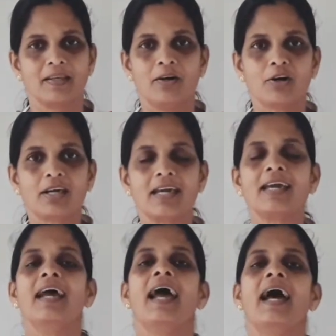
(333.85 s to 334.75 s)
Okay,
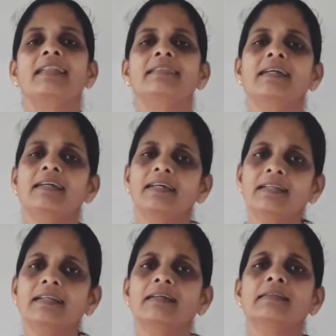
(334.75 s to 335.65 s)
and then
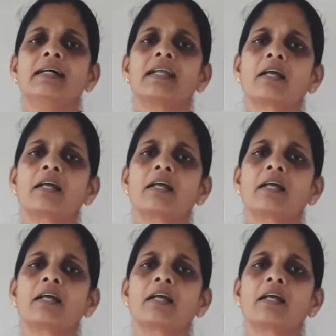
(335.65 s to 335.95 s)
there